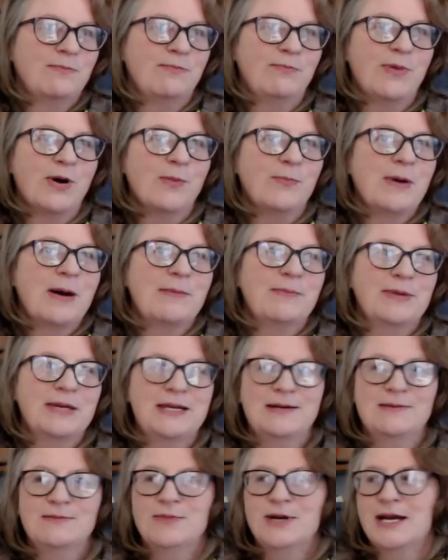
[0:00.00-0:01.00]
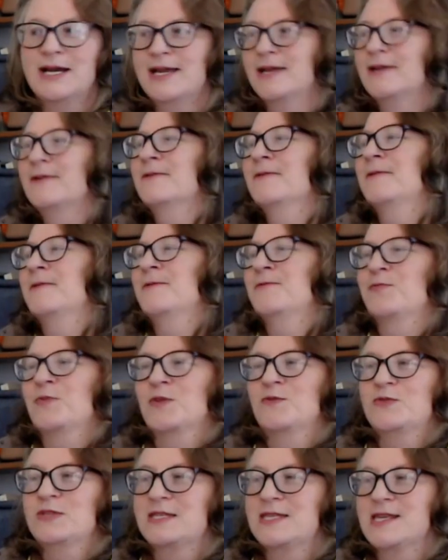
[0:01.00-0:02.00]
pop up in my
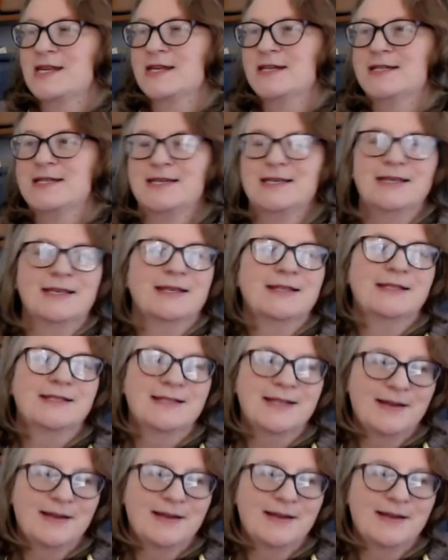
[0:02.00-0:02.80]
vicinity that's